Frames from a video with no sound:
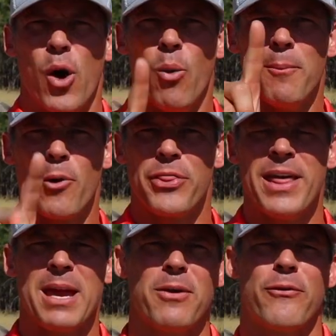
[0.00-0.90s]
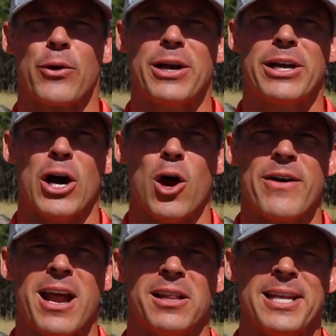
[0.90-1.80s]
One more thing before you go, I've
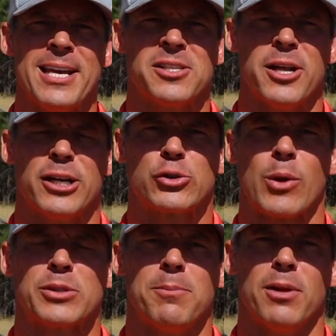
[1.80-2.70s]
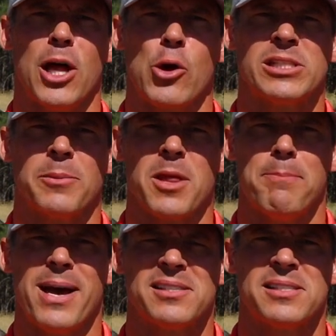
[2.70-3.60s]
added links in the description below to some of the
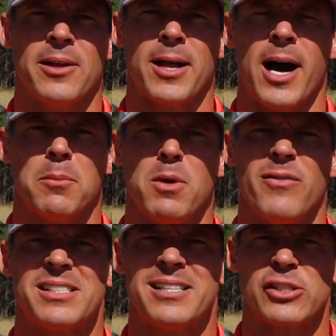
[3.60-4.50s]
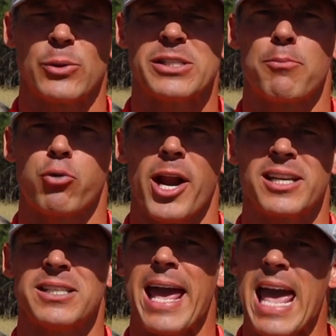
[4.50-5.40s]
best-selling automotive accessories and
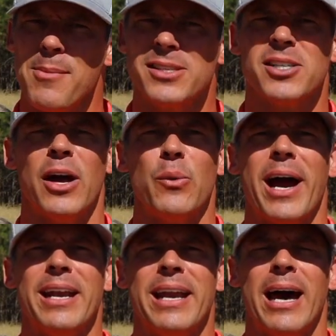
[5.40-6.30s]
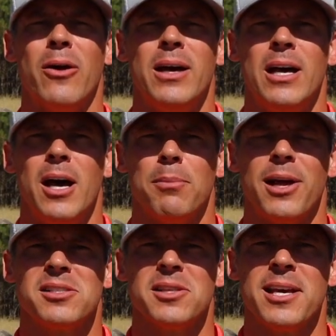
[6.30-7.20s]
products on Amazon right now,
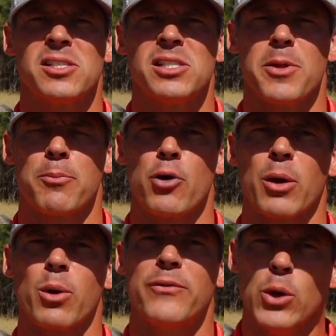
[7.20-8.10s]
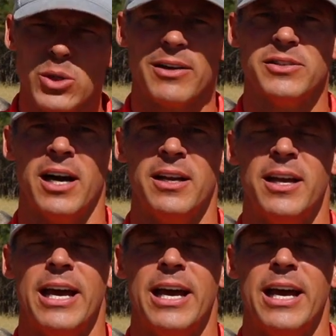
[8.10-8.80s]
plus links to some of the product reviews I've done.